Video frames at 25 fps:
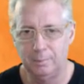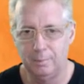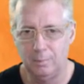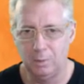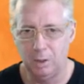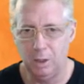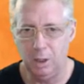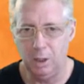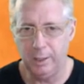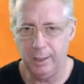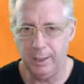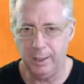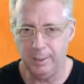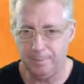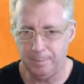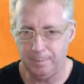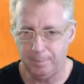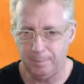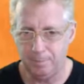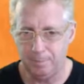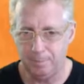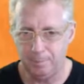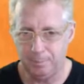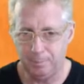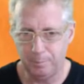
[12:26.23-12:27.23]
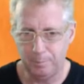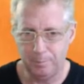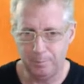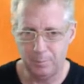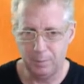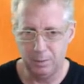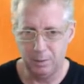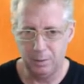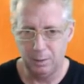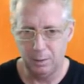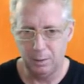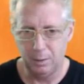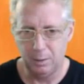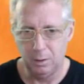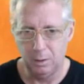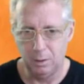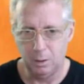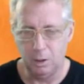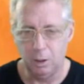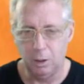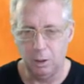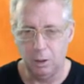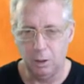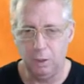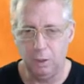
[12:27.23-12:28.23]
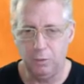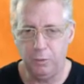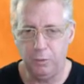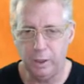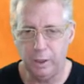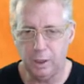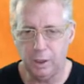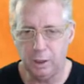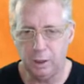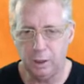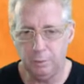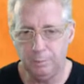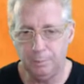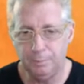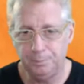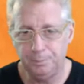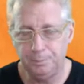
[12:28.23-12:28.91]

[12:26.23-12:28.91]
Okay, off we go.